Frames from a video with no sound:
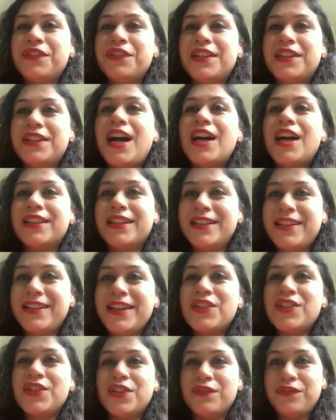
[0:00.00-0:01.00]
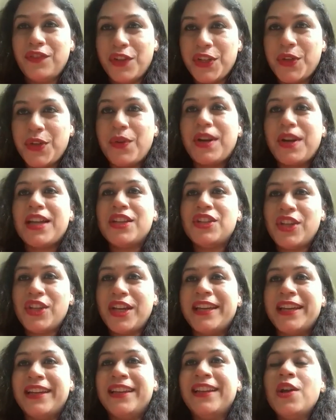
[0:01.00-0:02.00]
architecture for
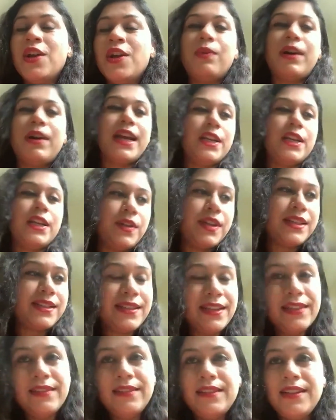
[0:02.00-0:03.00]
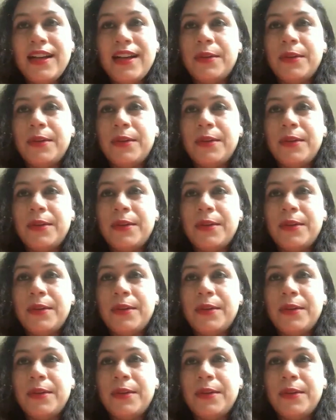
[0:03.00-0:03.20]
Yonachain while we're still